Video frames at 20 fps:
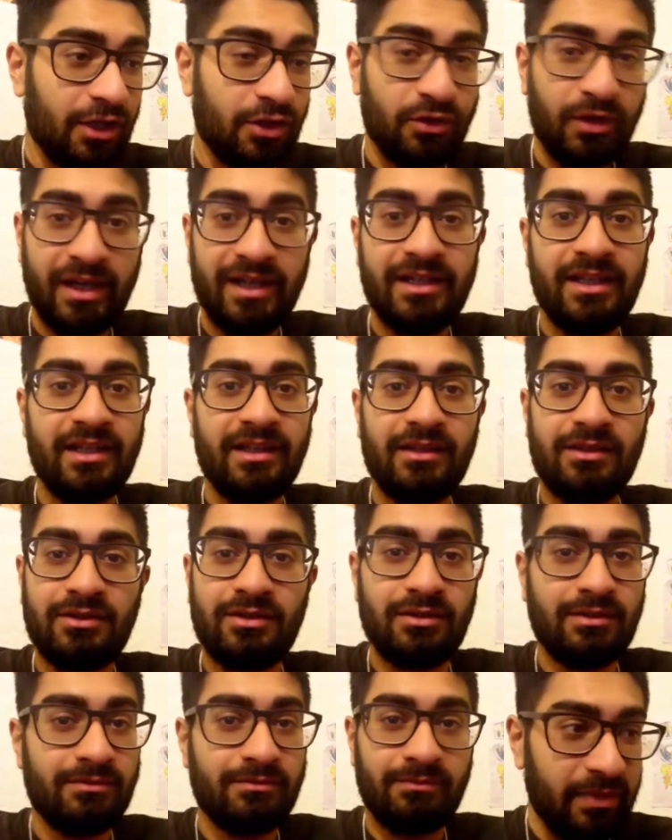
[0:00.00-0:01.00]
I tried it, it's
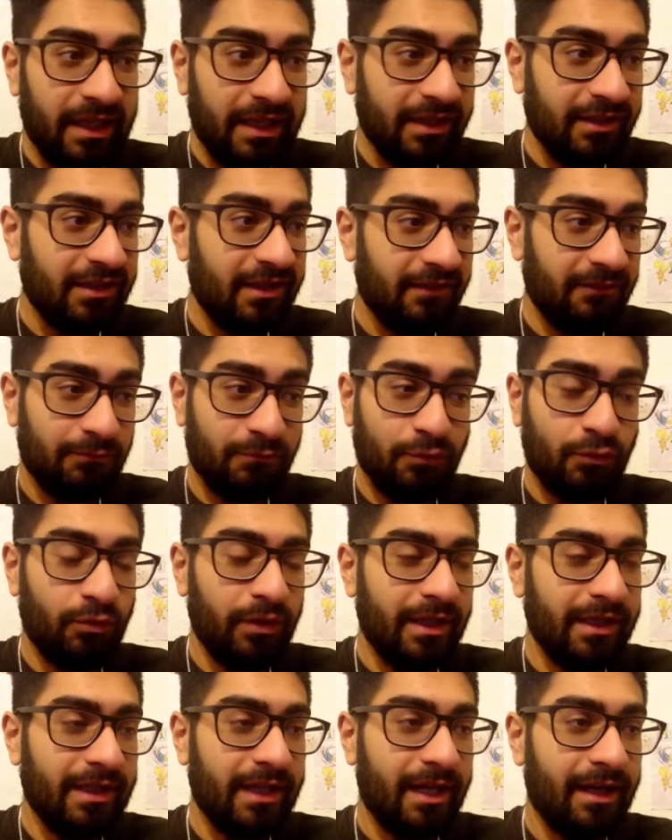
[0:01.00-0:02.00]
just being
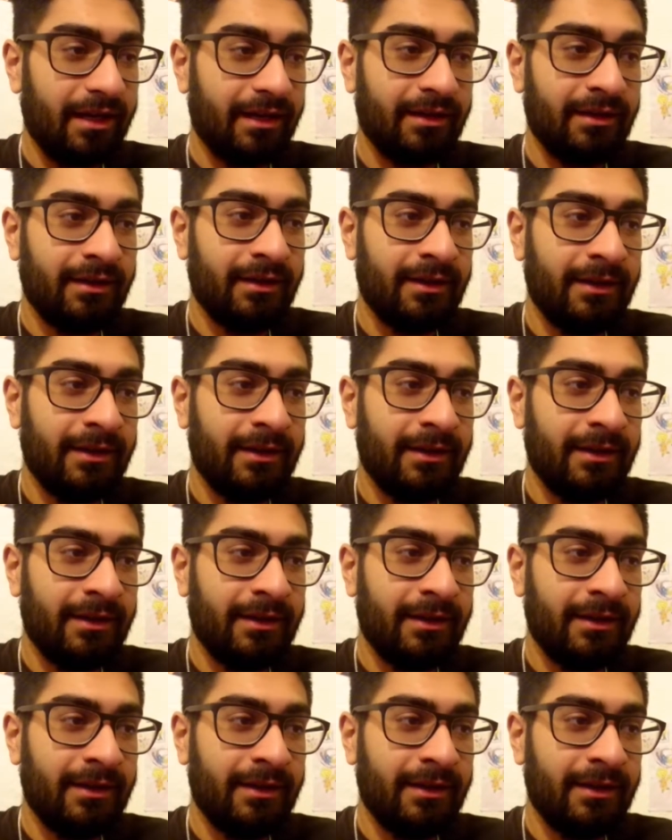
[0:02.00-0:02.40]
yeah,